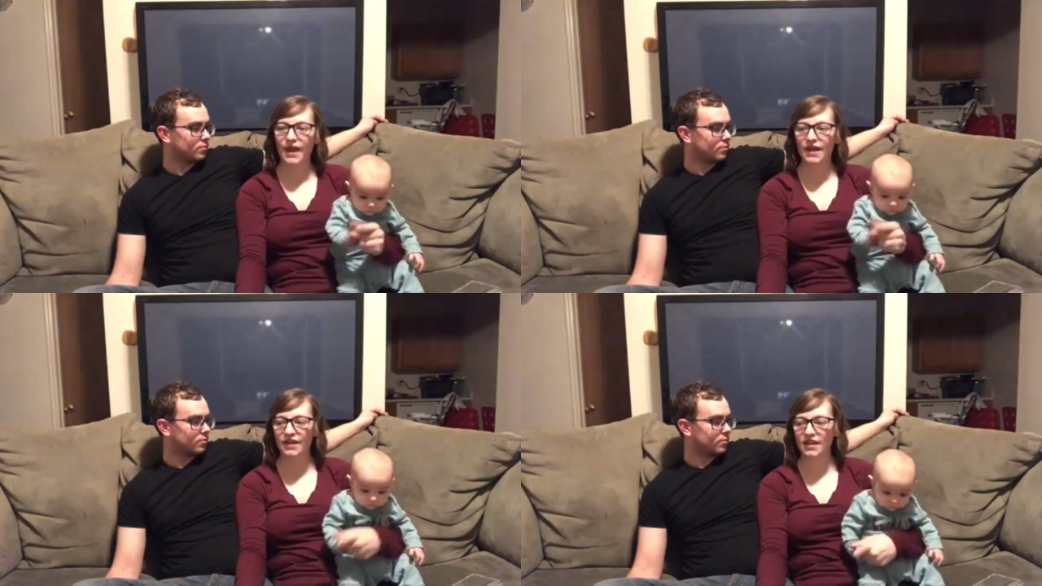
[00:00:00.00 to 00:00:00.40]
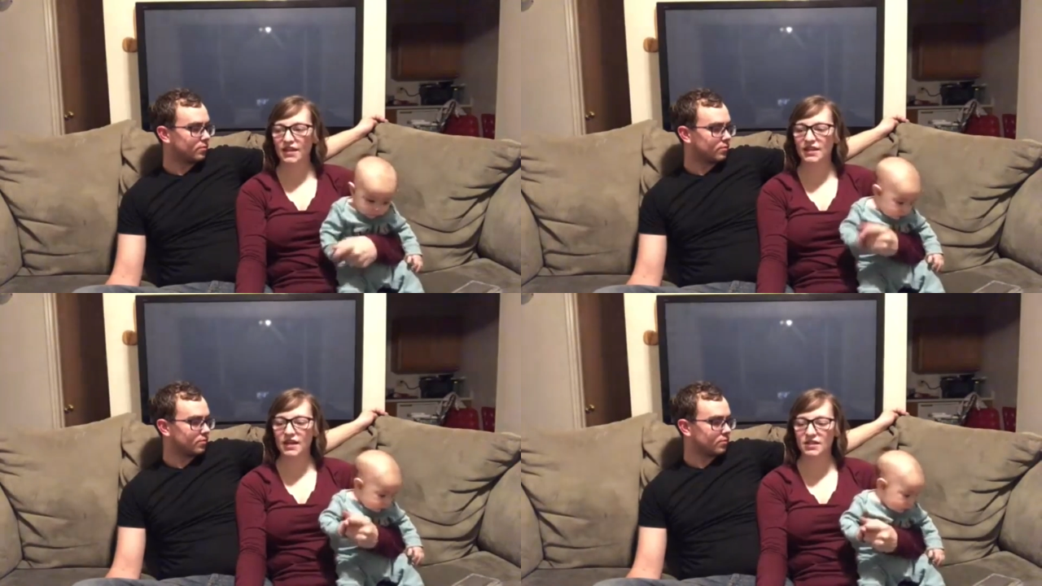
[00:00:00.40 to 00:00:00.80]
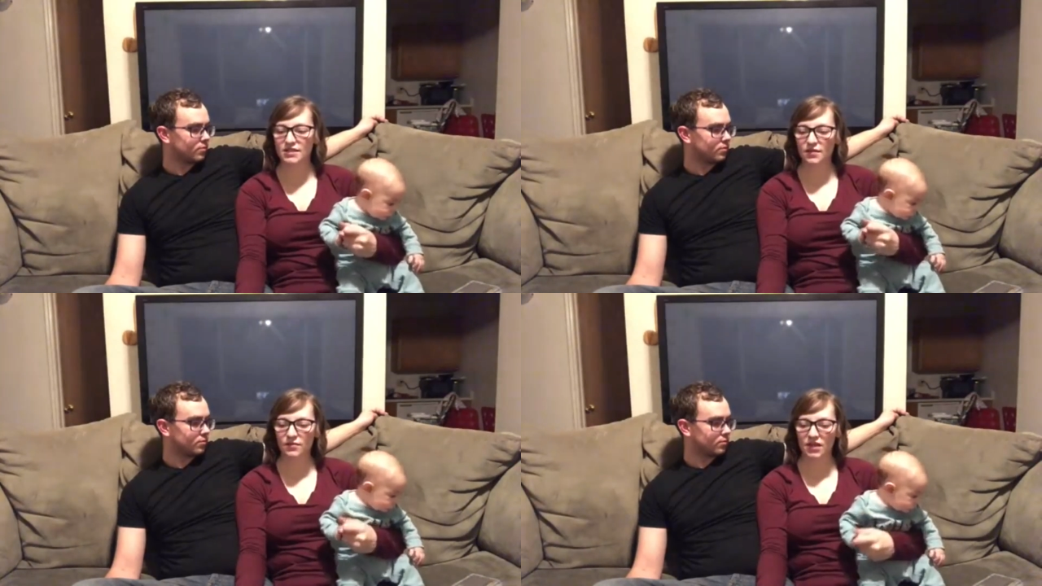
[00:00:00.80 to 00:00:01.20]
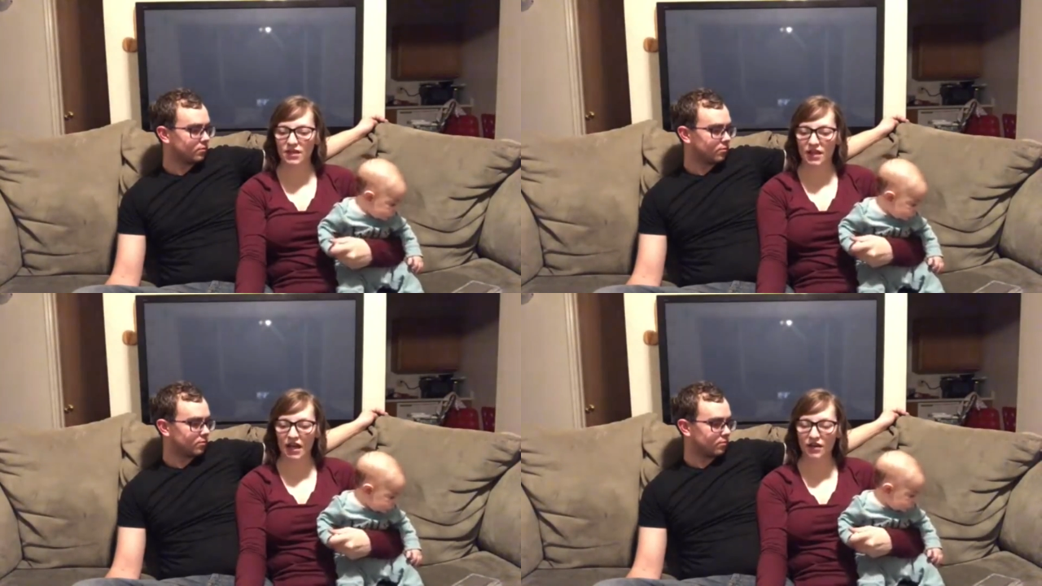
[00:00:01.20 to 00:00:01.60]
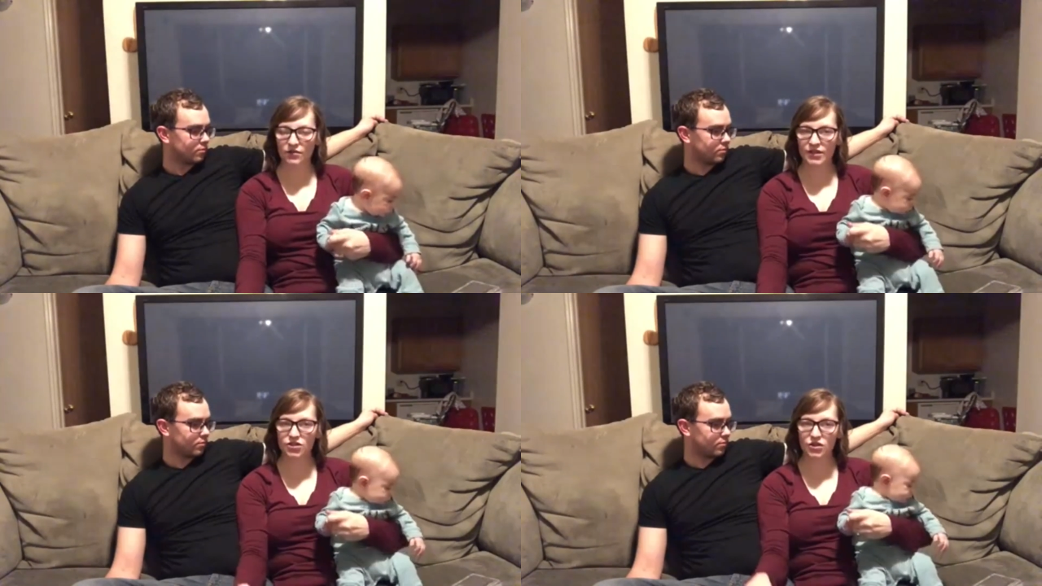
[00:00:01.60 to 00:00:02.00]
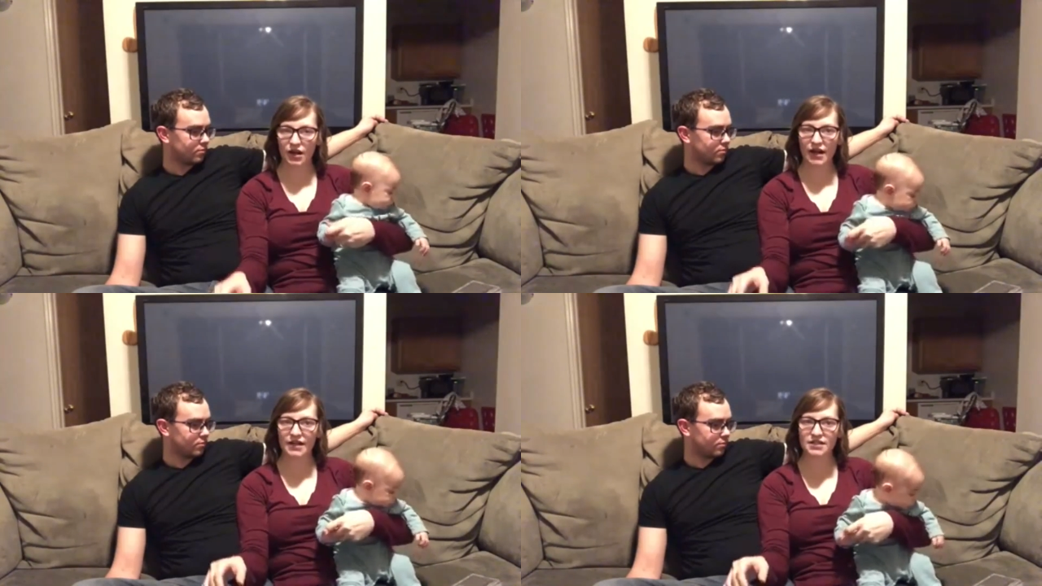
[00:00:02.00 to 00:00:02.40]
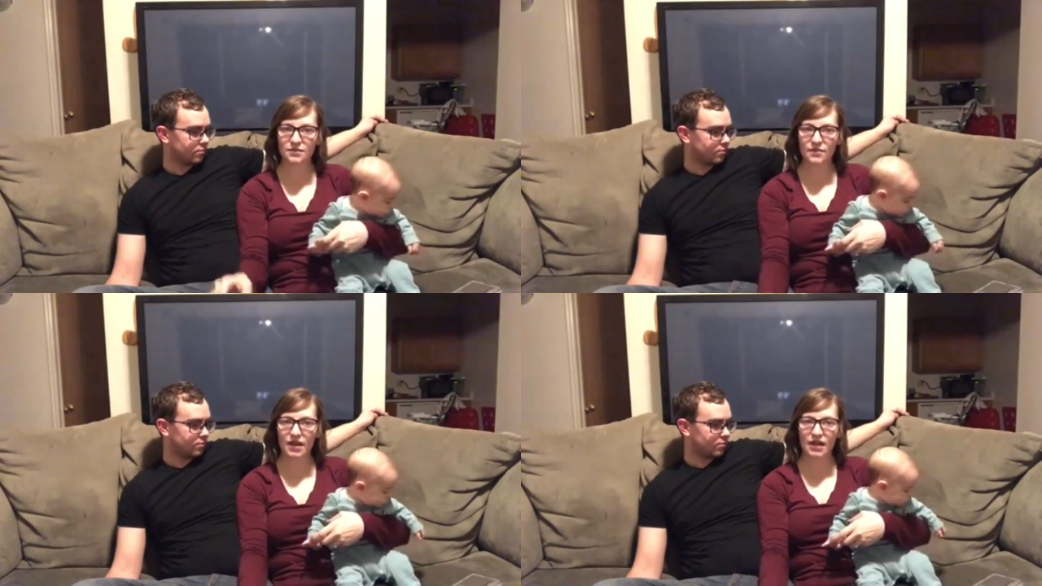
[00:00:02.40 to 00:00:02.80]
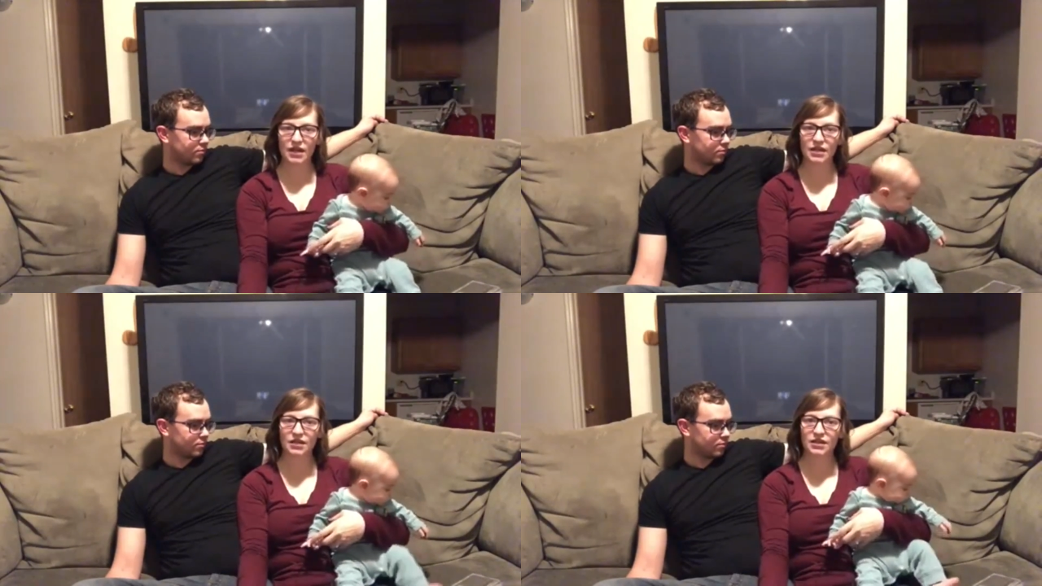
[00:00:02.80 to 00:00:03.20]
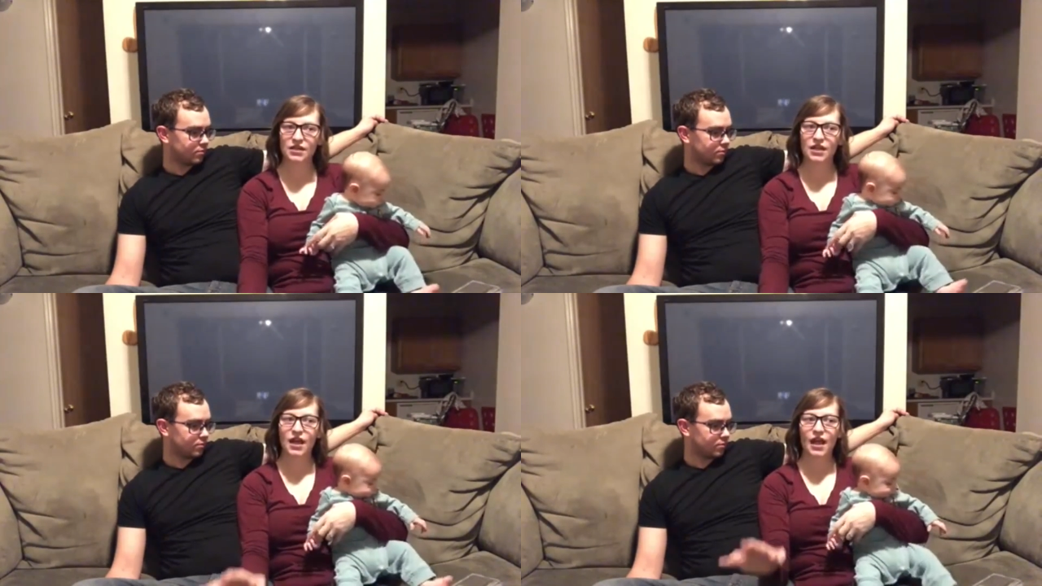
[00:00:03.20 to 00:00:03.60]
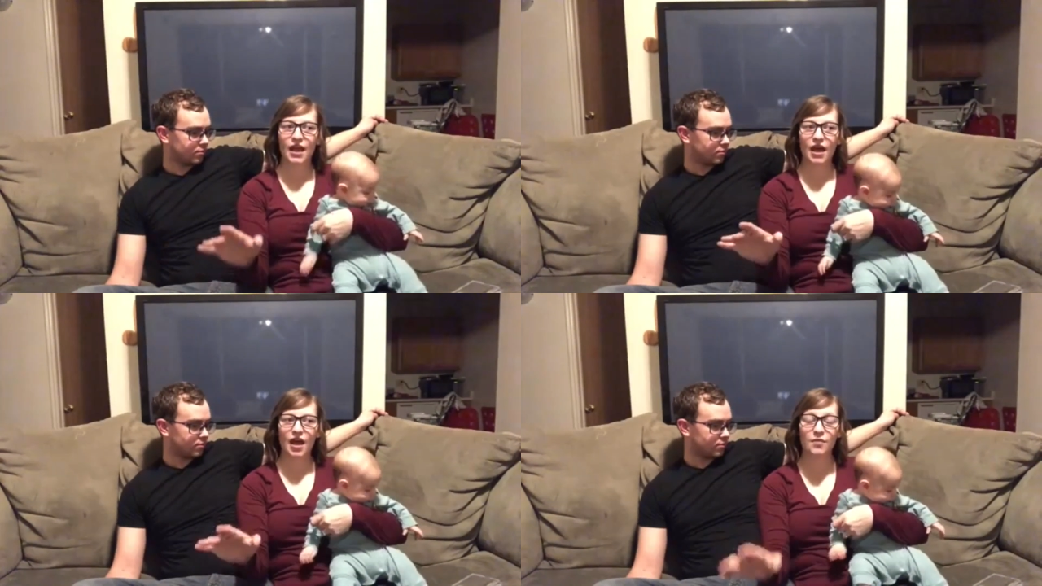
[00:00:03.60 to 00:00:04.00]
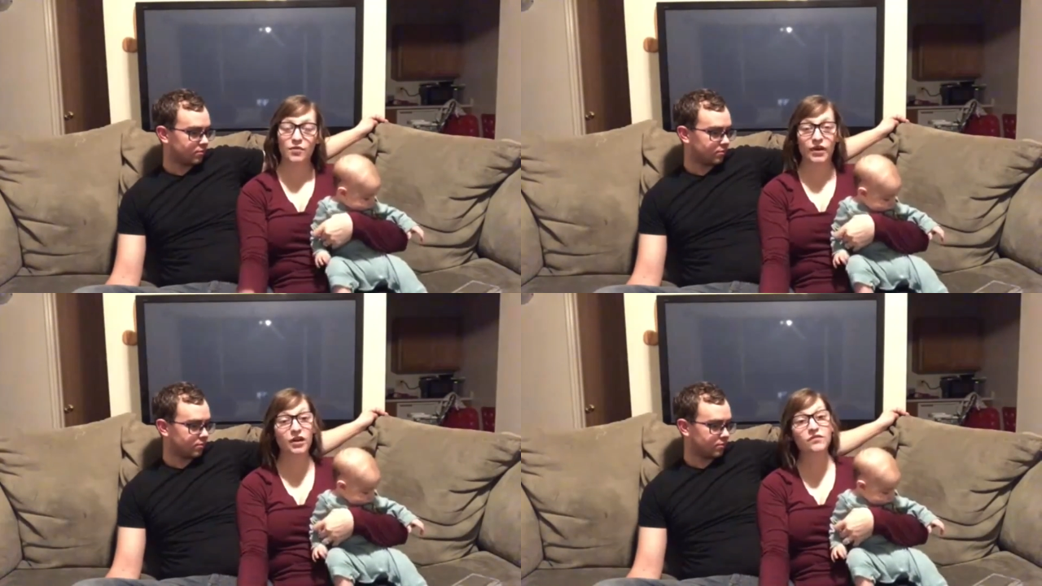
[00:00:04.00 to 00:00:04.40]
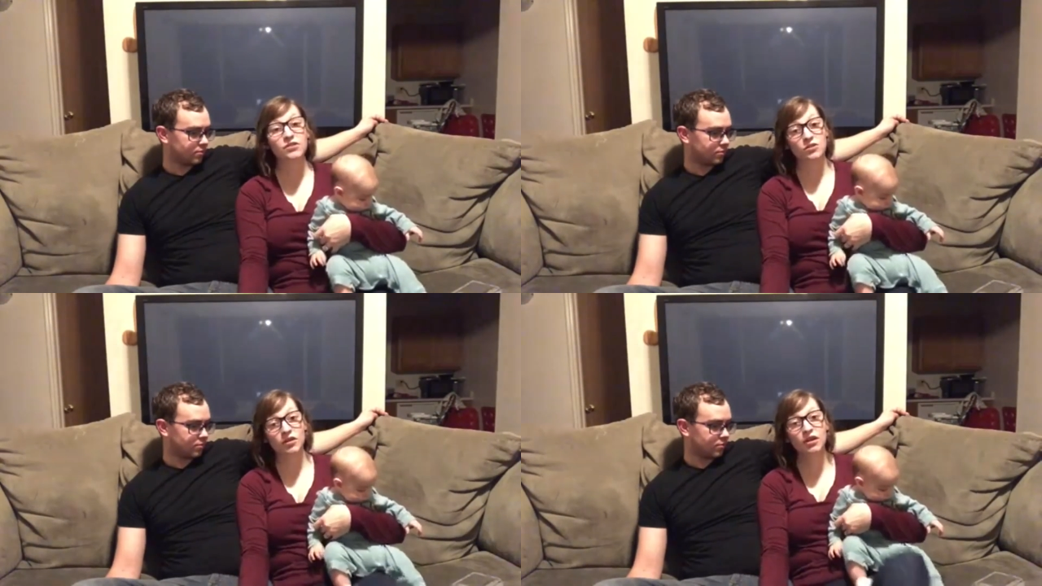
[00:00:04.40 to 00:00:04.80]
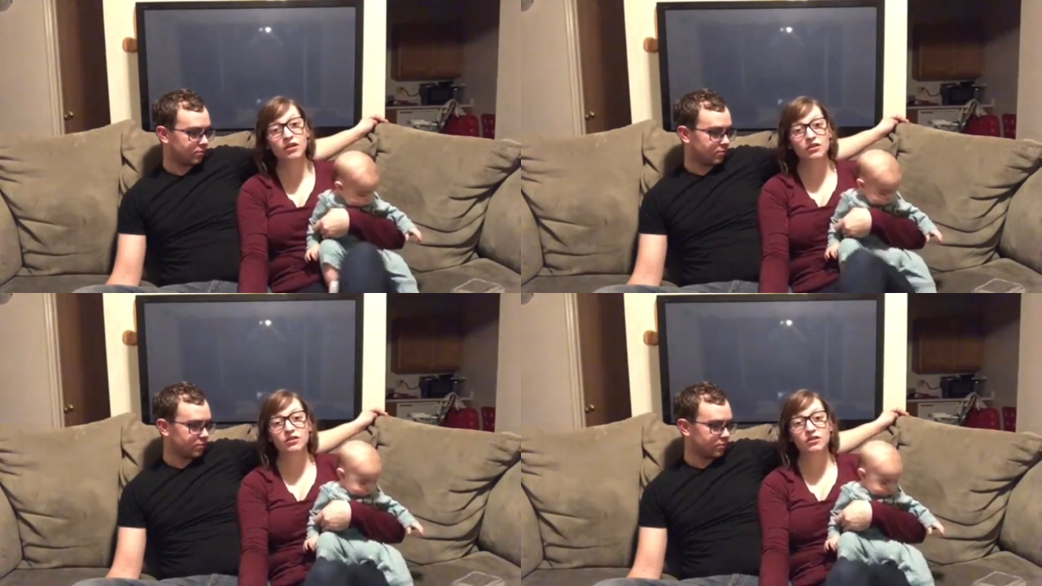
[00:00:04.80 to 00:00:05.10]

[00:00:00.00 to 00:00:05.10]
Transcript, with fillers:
Speaker 1: And I think that's something that we try to make a point of doing,